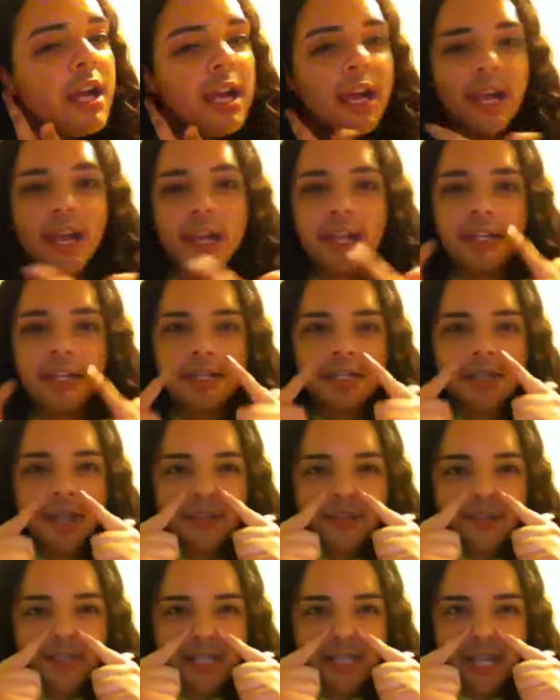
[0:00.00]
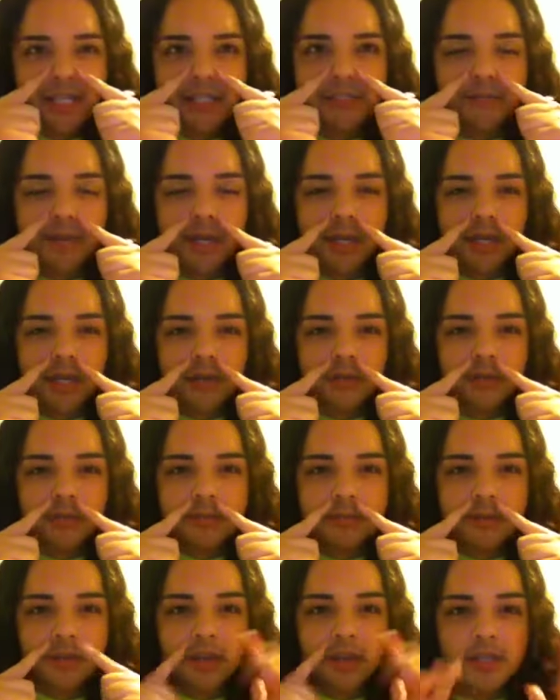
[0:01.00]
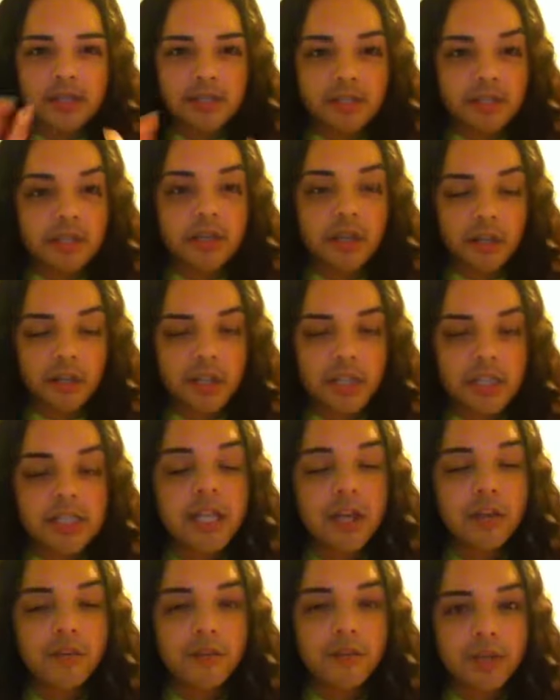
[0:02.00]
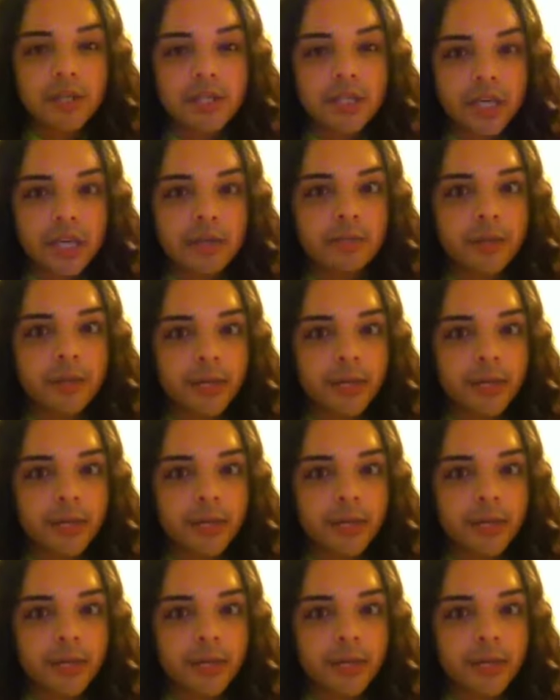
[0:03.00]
and like the sides of my nose, because it's unfortunate,